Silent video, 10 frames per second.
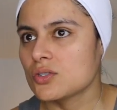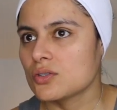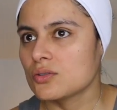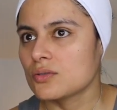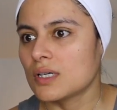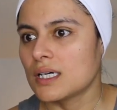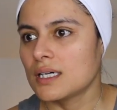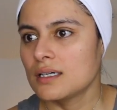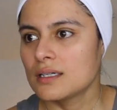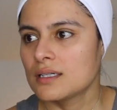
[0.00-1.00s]
to
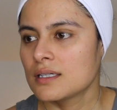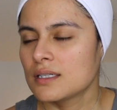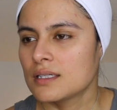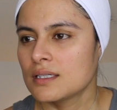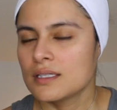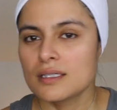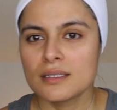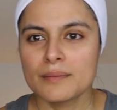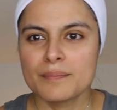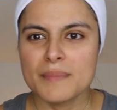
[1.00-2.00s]
uh,
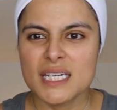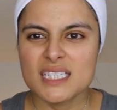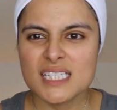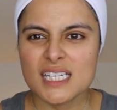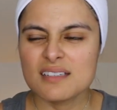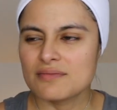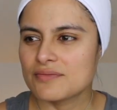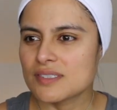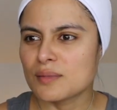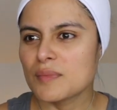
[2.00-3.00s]
meditative
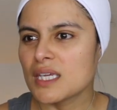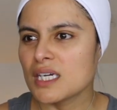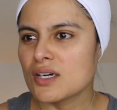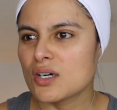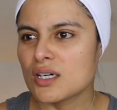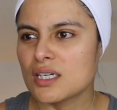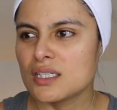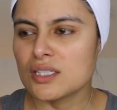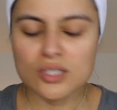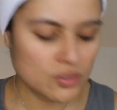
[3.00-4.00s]
something
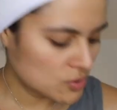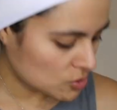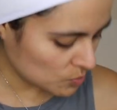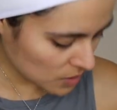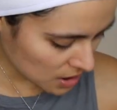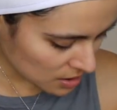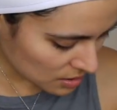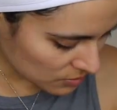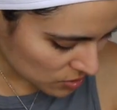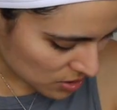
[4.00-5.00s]
on YouTube
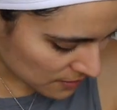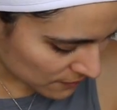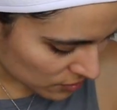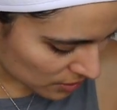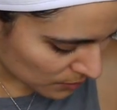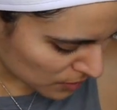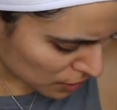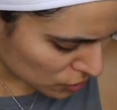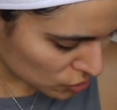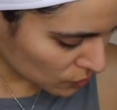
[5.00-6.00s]
here, which I've really
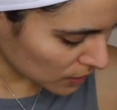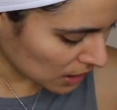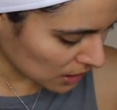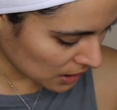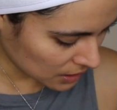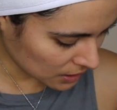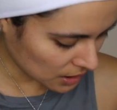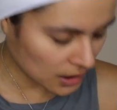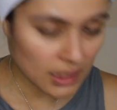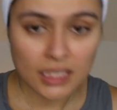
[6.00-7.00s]
been enjoying
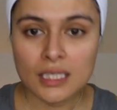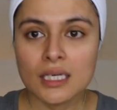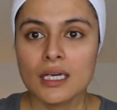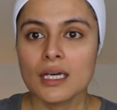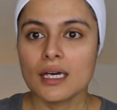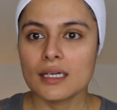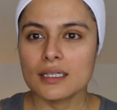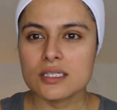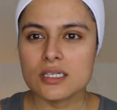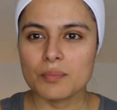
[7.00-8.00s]
lately. I
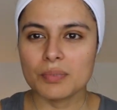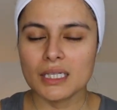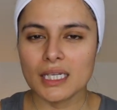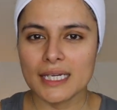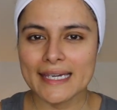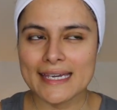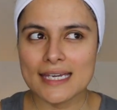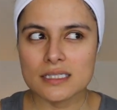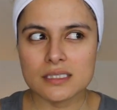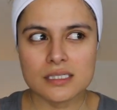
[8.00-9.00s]
like to
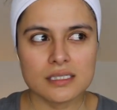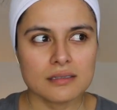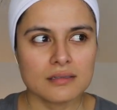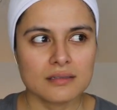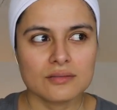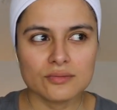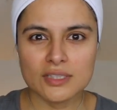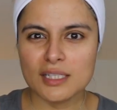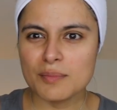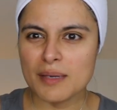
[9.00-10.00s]
play it
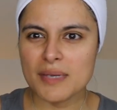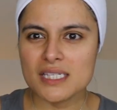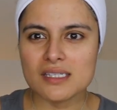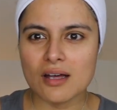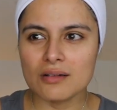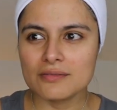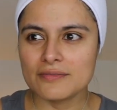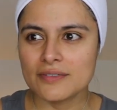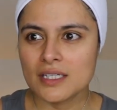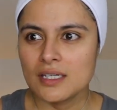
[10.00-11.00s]
when I'm by
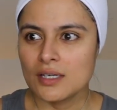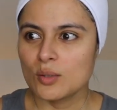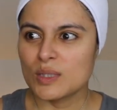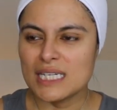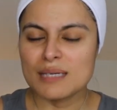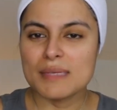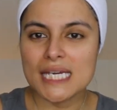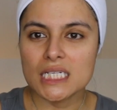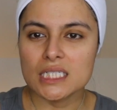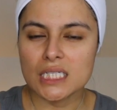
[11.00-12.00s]
myself, when I'm
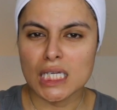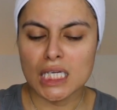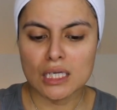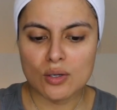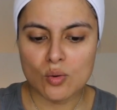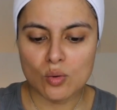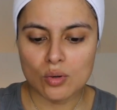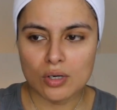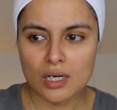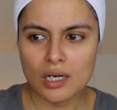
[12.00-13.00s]
editing,
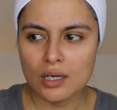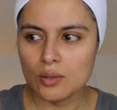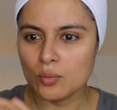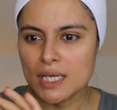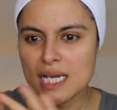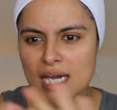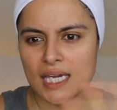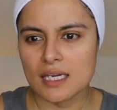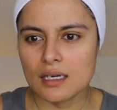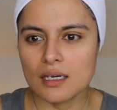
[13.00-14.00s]
or when
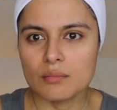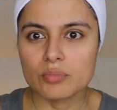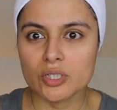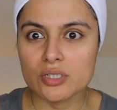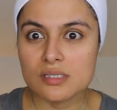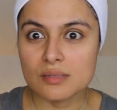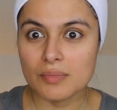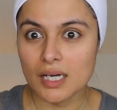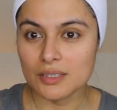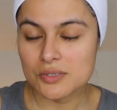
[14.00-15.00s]
I uh, burn some
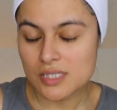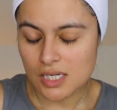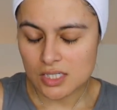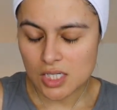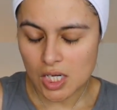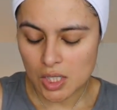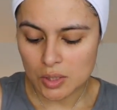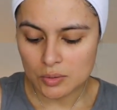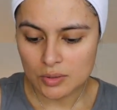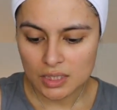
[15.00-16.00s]
Palo
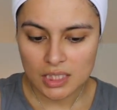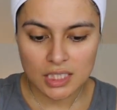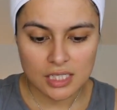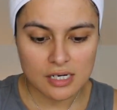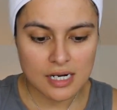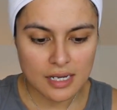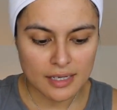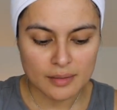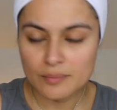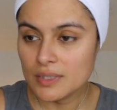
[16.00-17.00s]
Santo here
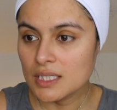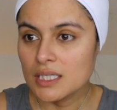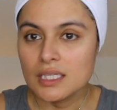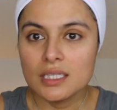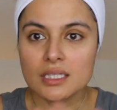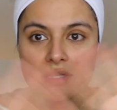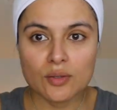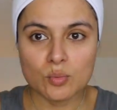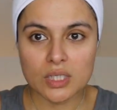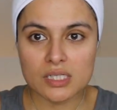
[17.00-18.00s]
um, in
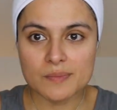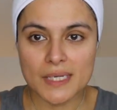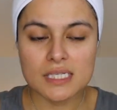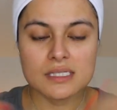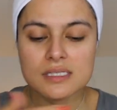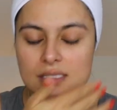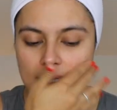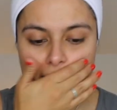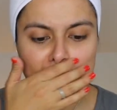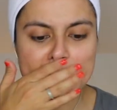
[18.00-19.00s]
the workspace.
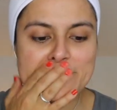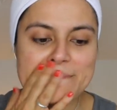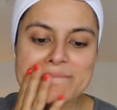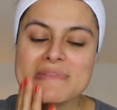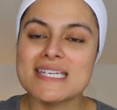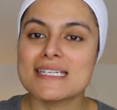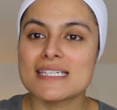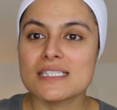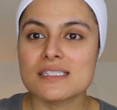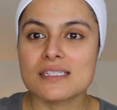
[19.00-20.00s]
Um, it
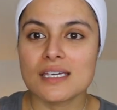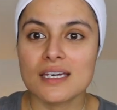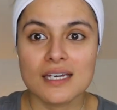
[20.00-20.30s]
is,